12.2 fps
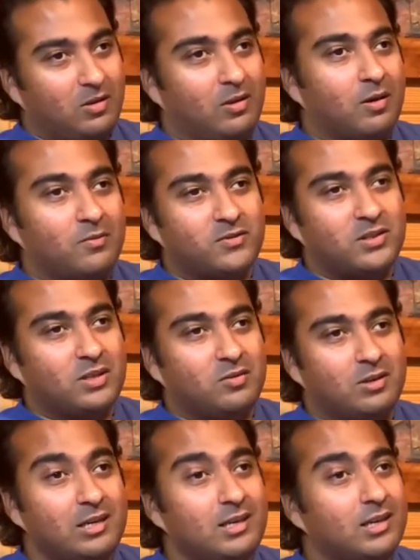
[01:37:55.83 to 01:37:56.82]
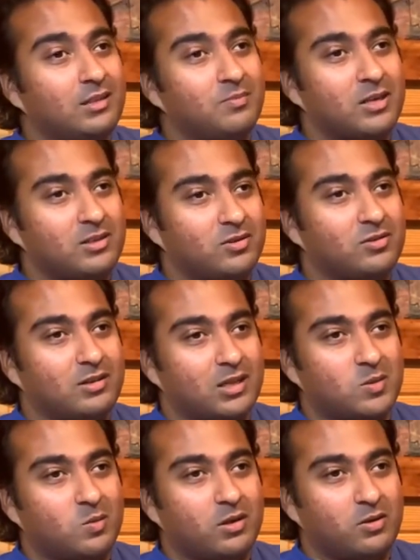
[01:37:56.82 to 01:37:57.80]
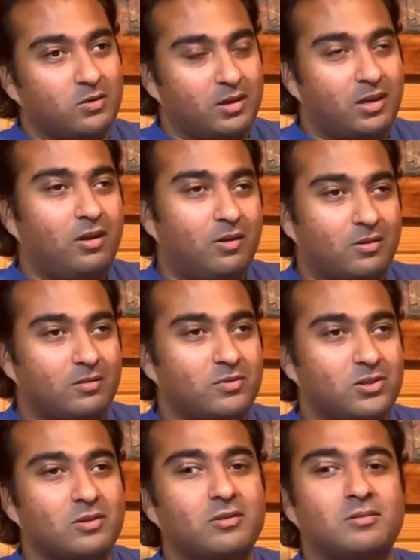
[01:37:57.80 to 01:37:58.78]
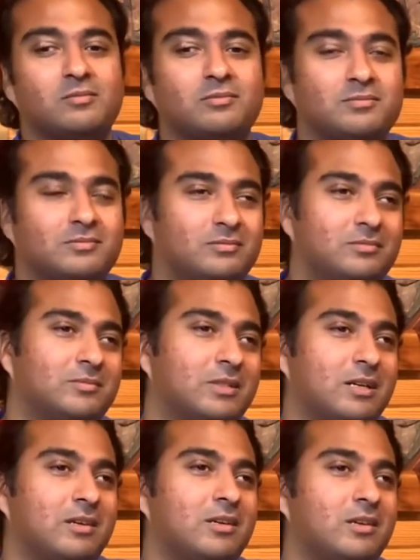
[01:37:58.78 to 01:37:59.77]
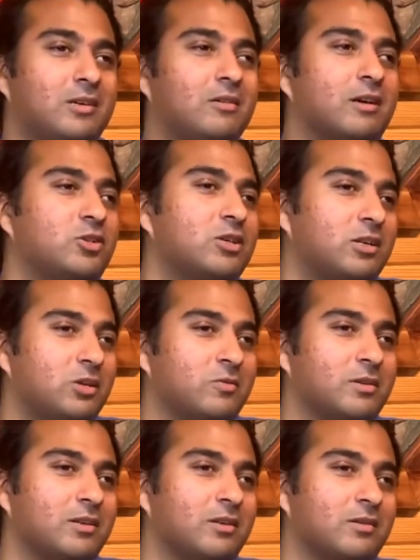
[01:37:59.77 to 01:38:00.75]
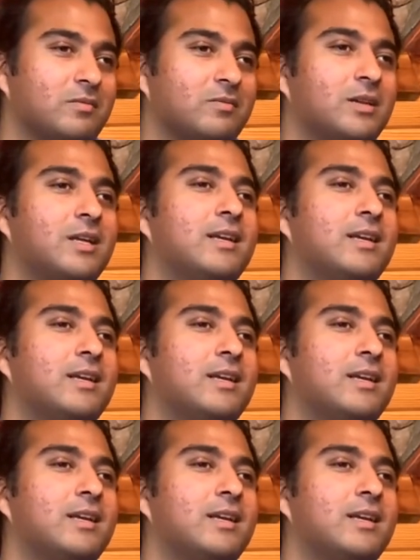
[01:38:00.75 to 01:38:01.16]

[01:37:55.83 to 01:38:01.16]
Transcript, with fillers: You, obviously, you didn't get the message. That's why you're here. So here, I check you in here.